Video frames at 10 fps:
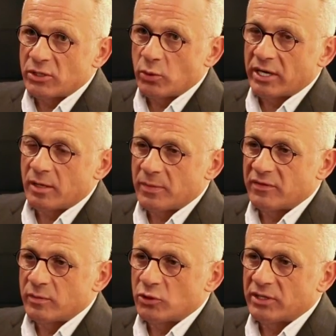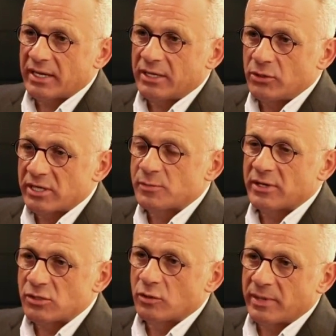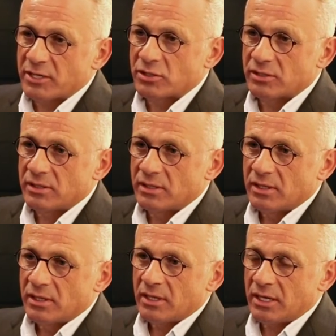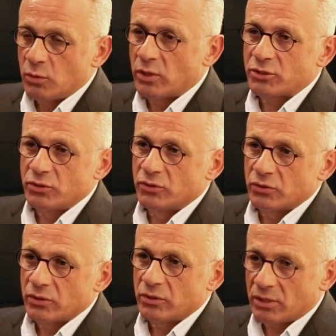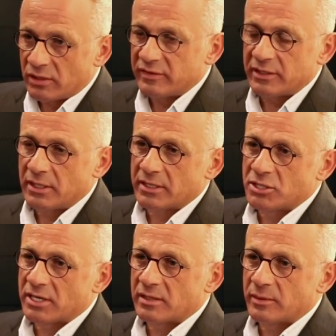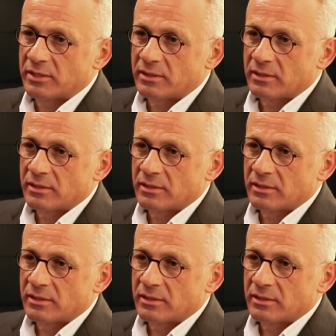when you wake up every morning and you express your passion in what you do, you're a very lucky gentleman.